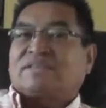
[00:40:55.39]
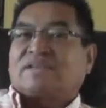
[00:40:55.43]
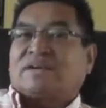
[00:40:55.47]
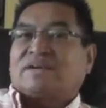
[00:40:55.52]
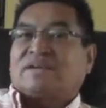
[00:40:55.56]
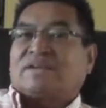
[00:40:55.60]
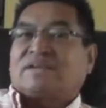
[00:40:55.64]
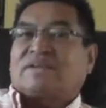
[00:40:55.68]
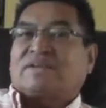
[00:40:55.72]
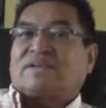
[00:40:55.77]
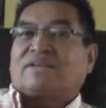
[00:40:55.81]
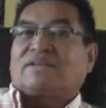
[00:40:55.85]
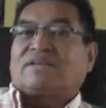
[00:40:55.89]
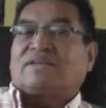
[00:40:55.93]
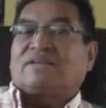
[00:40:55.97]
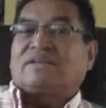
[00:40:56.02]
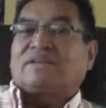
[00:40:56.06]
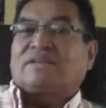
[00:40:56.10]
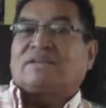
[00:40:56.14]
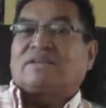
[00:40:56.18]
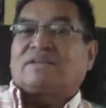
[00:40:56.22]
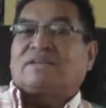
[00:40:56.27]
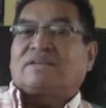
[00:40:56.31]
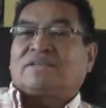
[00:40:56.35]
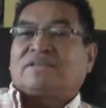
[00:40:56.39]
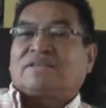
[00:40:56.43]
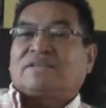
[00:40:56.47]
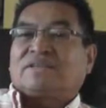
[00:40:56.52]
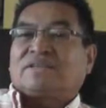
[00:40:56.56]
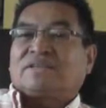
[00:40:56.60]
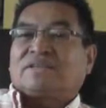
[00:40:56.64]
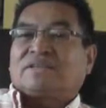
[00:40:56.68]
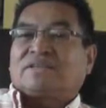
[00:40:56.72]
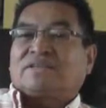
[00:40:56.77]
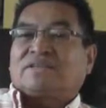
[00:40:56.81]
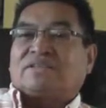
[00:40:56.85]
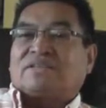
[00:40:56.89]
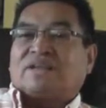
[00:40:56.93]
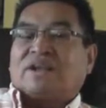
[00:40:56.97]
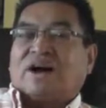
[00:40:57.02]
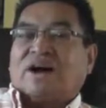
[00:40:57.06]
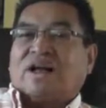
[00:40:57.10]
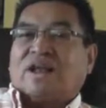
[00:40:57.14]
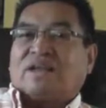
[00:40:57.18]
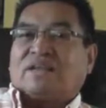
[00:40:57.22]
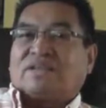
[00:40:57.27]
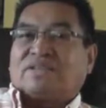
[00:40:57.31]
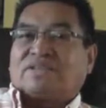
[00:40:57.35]
A lot of the
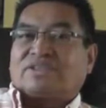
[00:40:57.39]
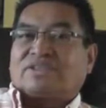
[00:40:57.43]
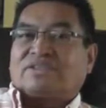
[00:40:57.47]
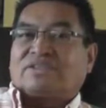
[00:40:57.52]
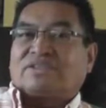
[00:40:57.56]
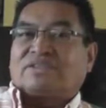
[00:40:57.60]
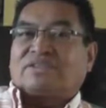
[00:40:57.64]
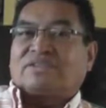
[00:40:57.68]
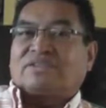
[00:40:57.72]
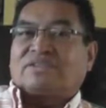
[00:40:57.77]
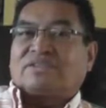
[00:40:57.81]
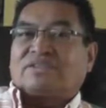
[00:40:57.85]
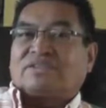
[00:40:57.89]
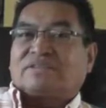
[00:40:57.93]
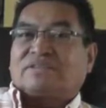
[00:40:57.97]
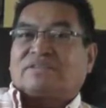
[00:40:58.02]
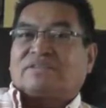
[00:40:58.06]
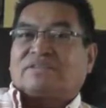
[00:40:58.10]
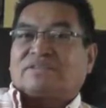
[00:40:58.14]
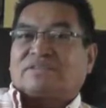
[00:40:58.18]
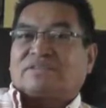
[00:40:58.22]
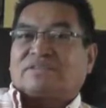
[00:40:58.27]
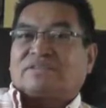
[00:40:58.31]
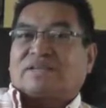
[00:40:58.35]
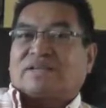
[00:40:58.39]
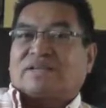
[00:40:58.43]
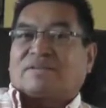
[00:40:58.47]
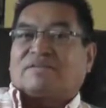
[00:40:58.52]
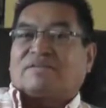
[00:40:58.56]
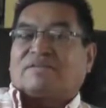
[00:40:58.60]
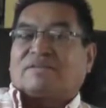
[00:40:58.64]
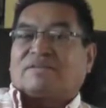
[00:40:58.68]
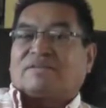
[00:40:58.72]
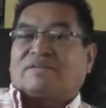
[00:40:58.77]
knowledge that